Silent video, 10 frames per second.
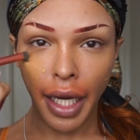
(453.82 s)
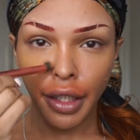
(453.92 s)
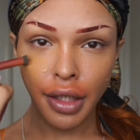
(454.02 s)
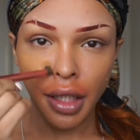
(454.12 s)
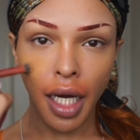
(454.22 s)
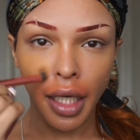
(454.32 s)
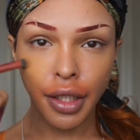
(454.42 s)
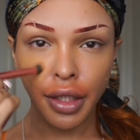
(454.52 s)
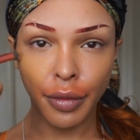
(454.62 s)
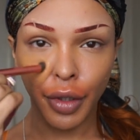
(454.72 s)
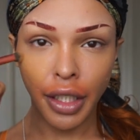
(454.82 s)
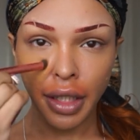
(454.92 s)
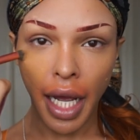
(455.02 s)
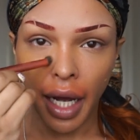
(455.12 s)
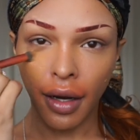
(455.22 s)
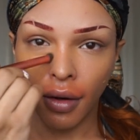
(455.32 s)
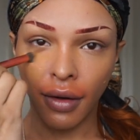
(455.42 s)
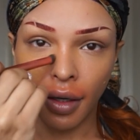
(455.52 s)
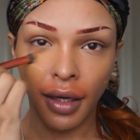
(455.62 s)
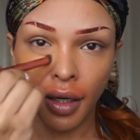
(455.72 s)
yeah, I used to not use a brush at
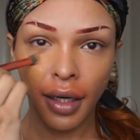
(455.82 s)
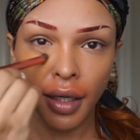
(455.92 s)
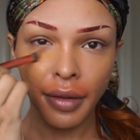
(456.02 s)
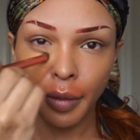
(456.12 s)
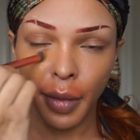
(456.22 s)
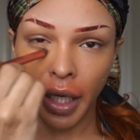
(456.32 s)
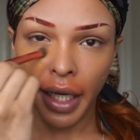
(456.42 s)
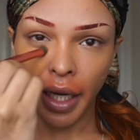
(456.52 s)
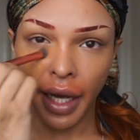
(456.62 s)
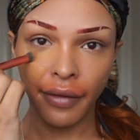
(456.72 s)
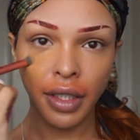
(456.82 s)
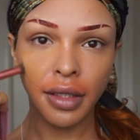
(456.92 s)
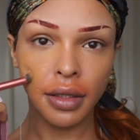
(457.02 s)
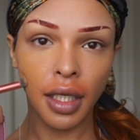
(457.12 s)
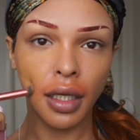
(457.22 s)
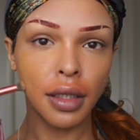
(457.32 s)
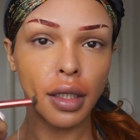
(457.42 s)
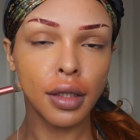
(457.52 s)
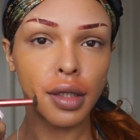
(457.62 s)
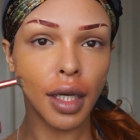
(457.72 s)
all, but ever
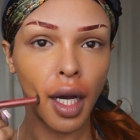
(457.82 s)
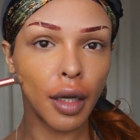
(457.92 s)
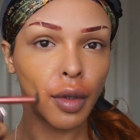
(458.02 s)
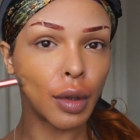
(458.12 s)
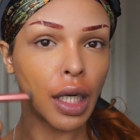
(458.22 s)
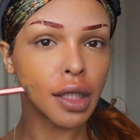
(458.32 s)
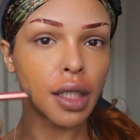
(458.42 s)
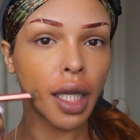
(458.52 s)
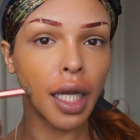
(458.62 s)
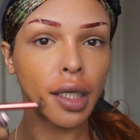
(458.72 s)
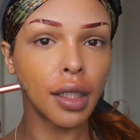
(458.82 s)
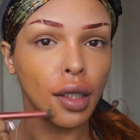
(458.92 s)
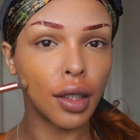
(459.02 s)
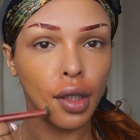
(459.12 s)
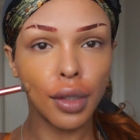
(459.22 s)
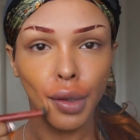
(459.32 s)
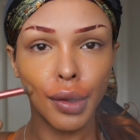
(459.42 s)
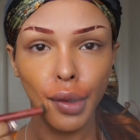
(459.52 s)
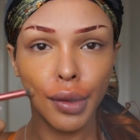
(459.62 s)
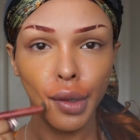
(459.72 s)
since I've been watching like little
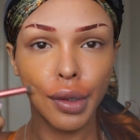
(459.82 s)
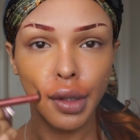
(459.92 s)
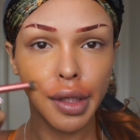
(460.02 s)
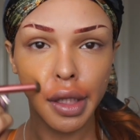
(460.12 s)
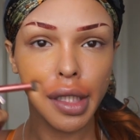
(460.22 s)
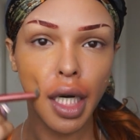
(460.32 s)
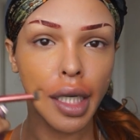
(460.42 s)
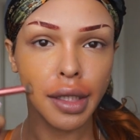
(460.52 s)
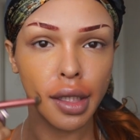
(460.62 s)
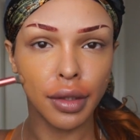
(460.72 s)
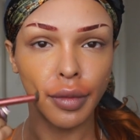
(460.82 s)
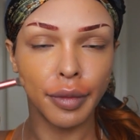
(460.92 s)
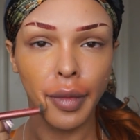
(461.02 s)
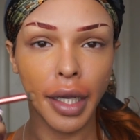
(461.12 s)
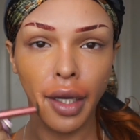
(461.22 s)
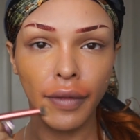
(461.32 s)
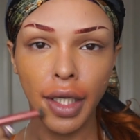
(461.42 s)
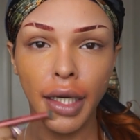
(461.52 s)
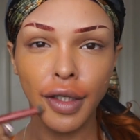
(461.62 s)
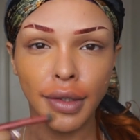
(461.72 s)
TikToks and makeup
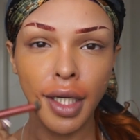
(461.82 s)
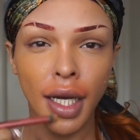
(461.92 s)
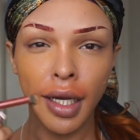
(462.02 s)
videos,